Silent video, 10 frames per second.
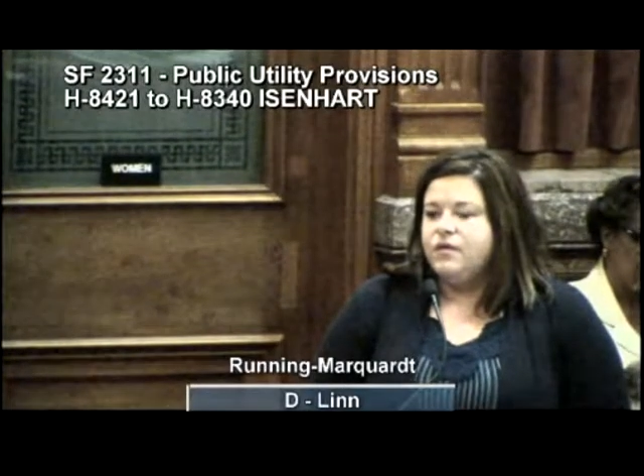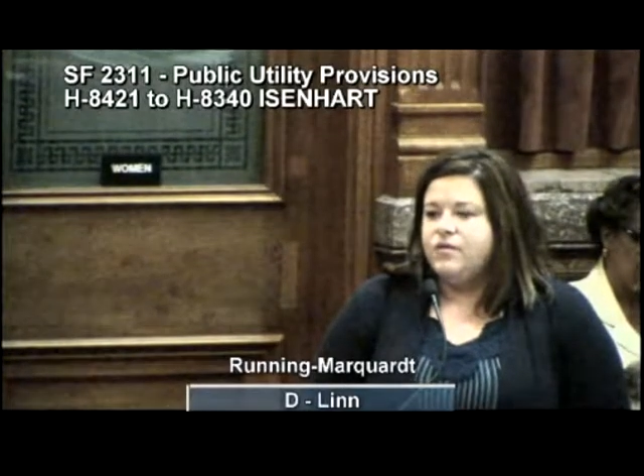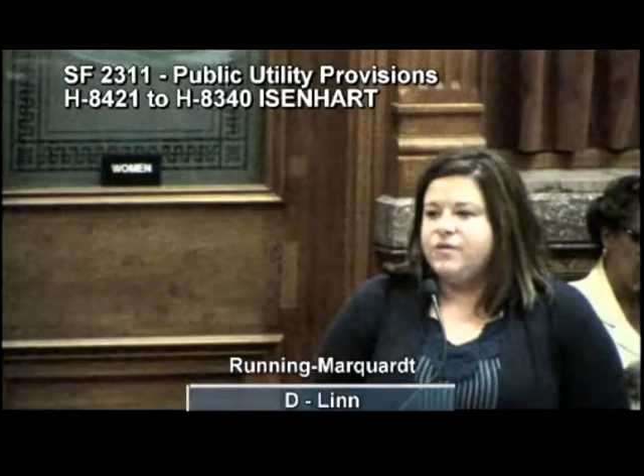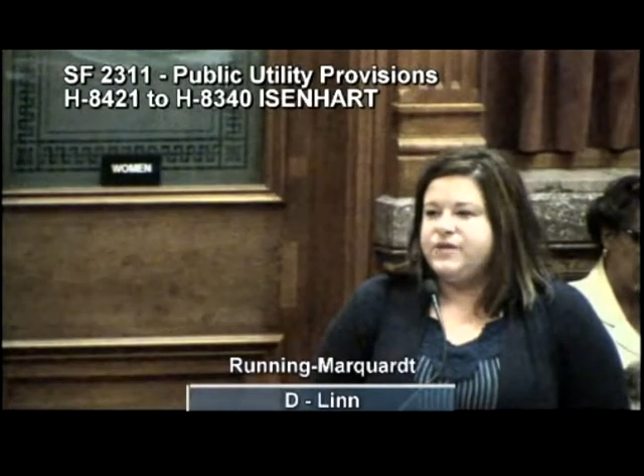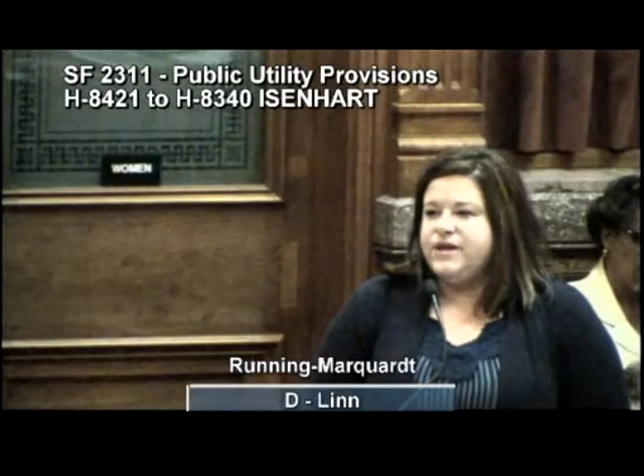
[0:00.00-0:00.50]

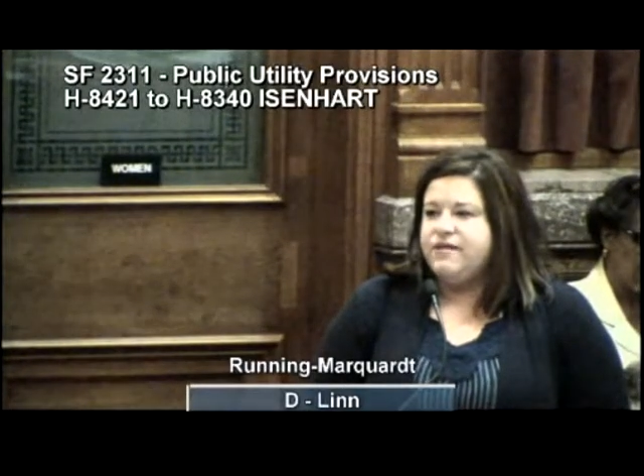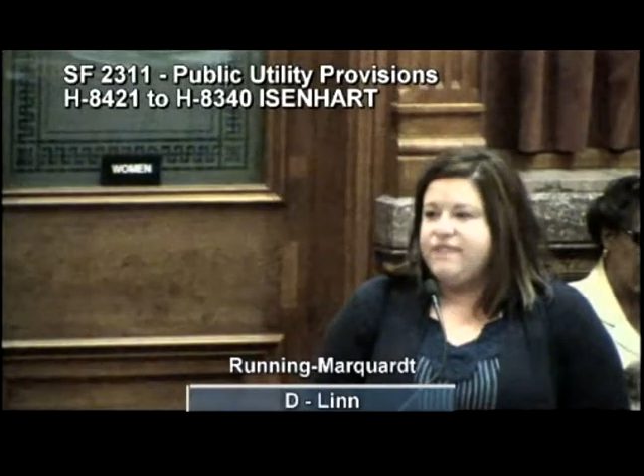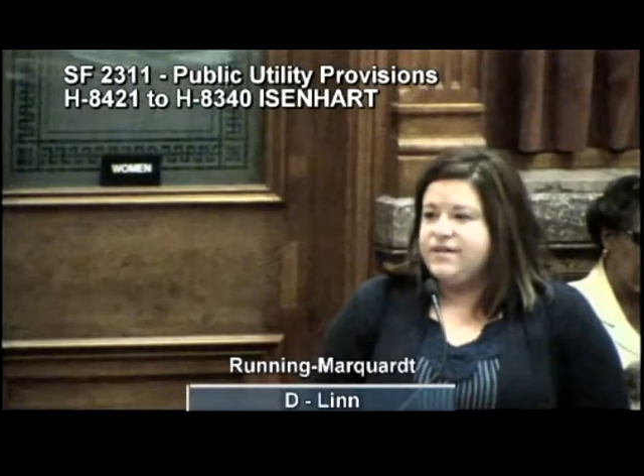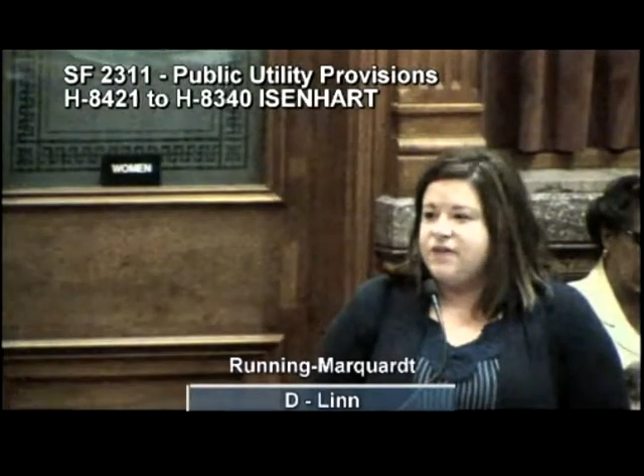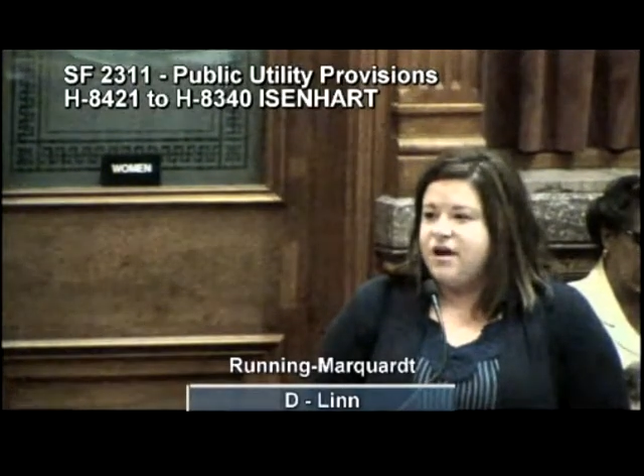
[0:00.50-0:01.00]
Representative
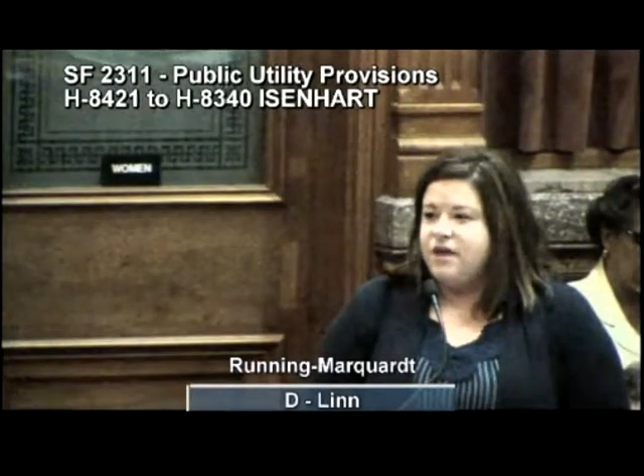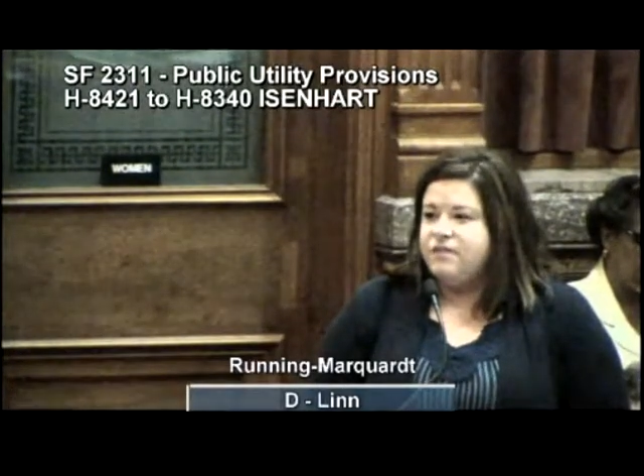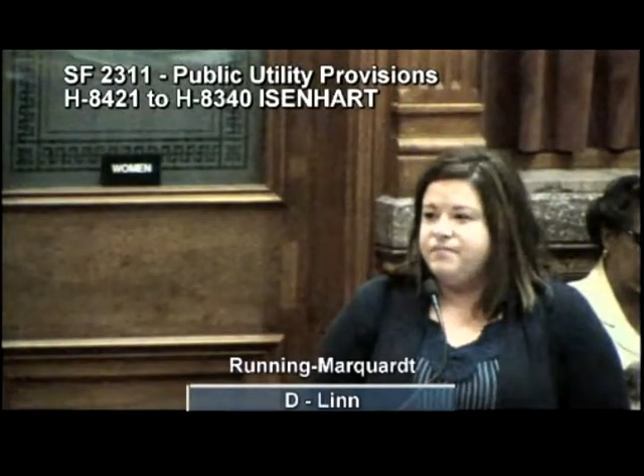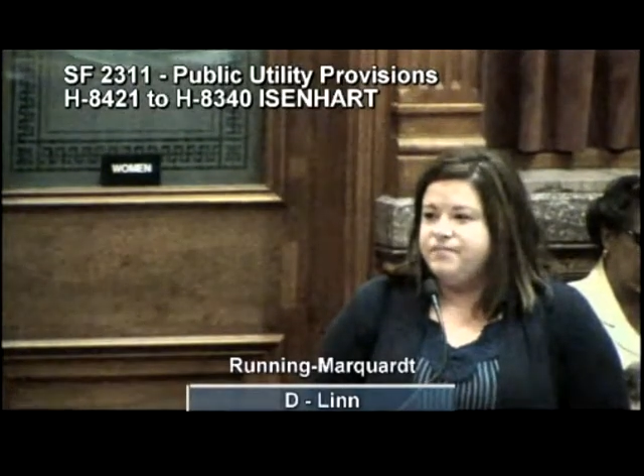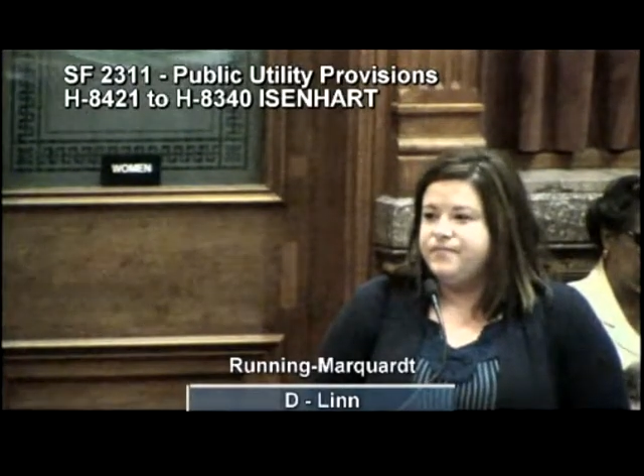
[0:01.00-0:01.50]

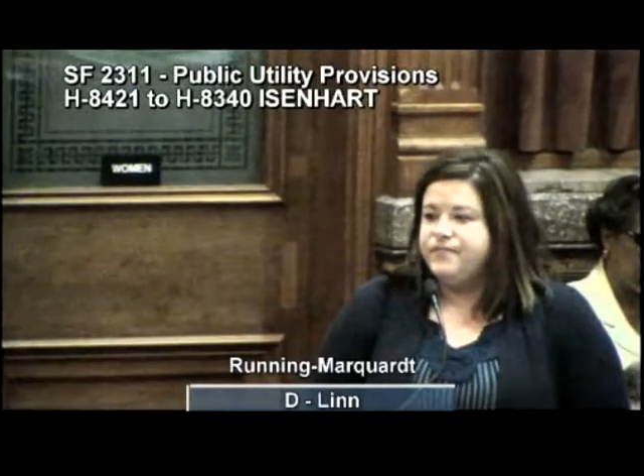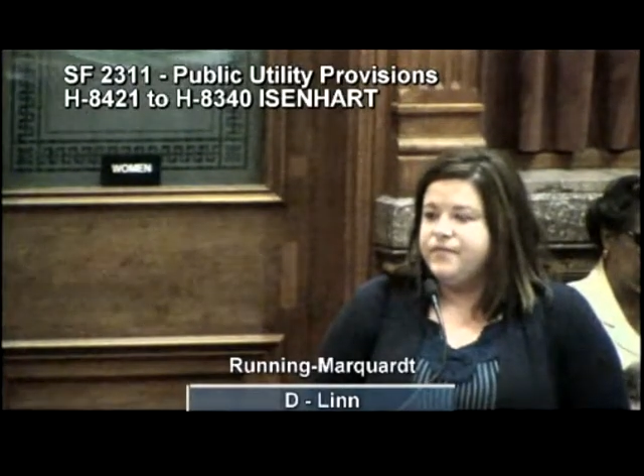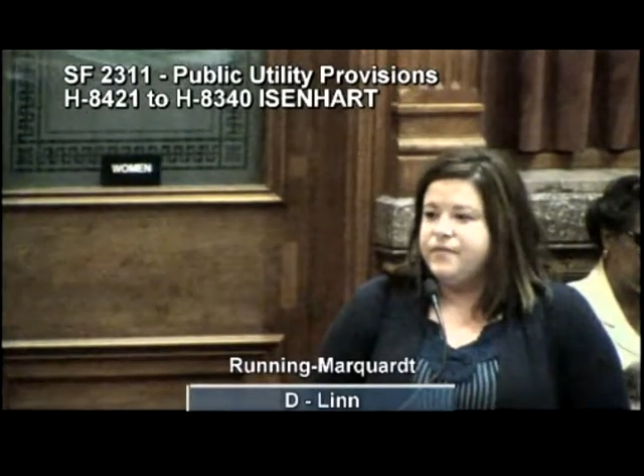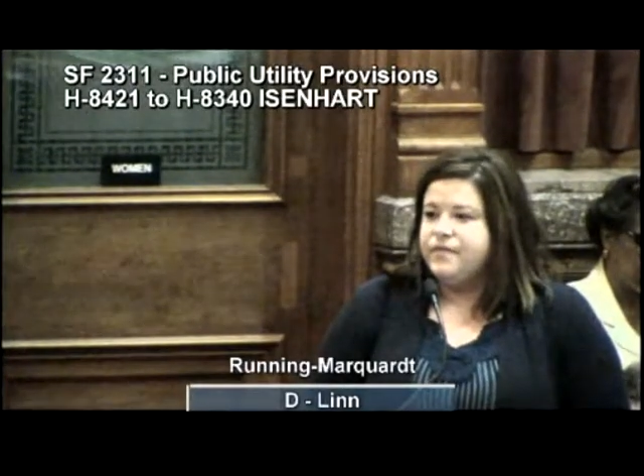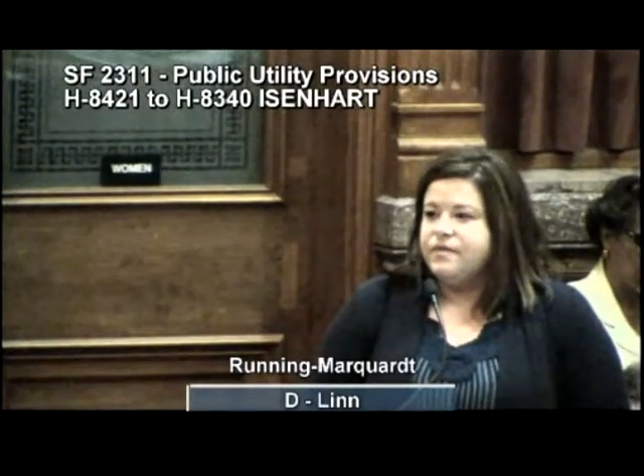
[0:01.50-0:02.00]
Eisenhart,
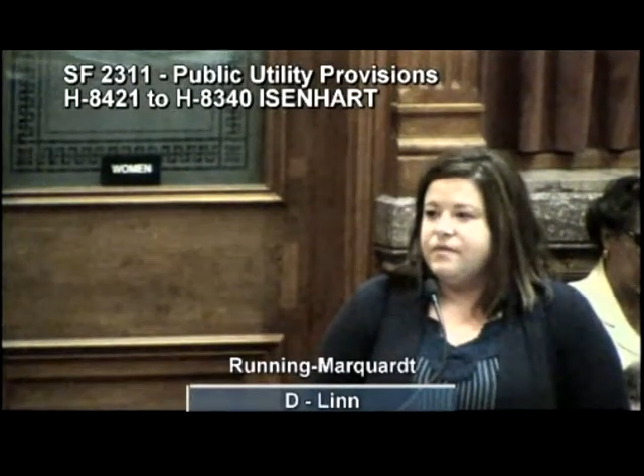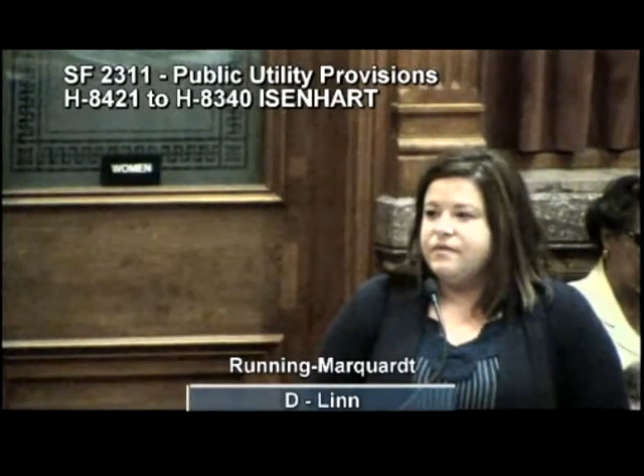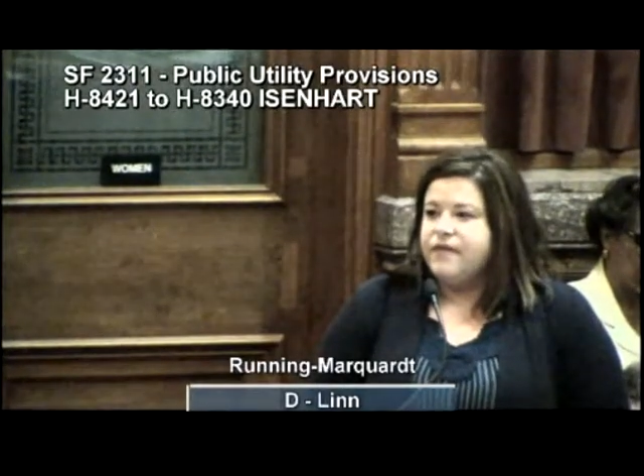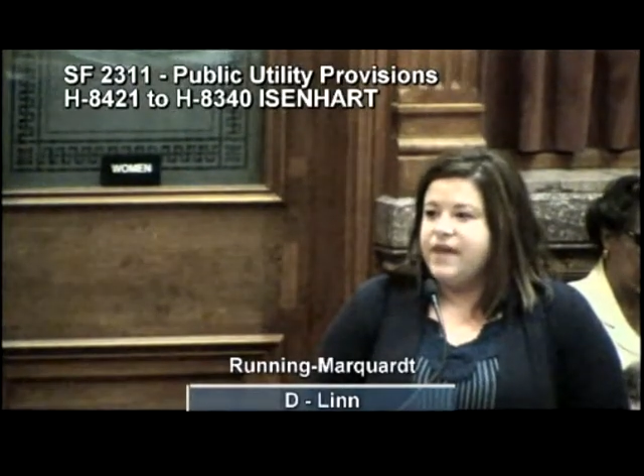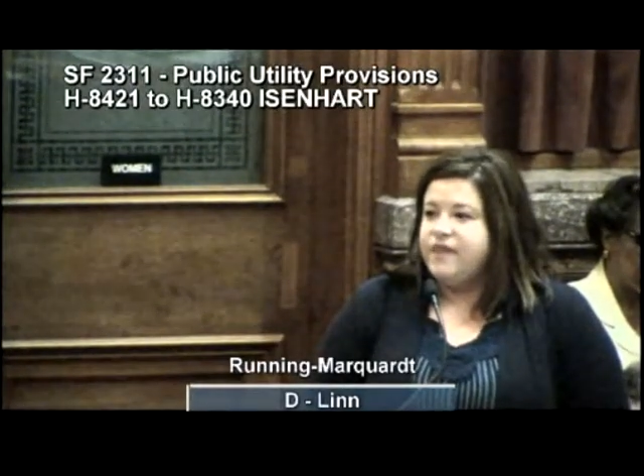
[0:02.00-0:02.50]

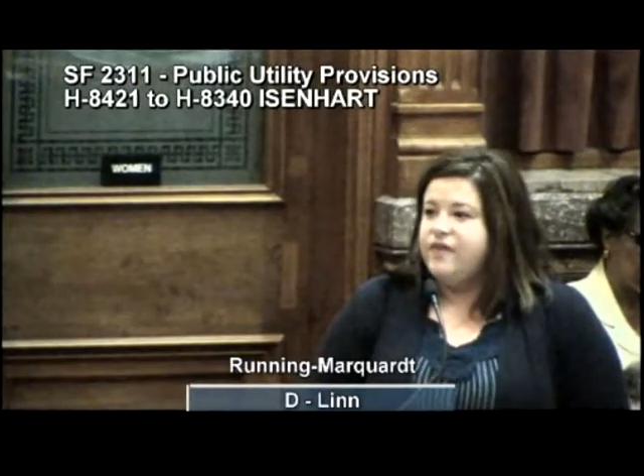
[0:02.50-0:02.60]
thank